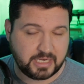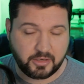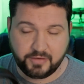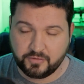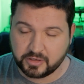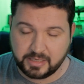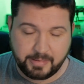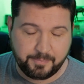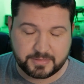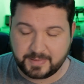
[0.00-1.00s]
Now, if you're going to
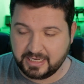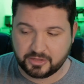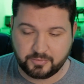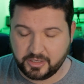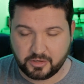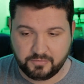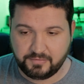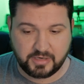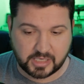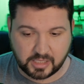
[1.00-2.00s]
be spending
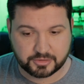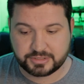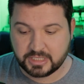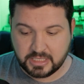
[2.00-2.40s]
$350,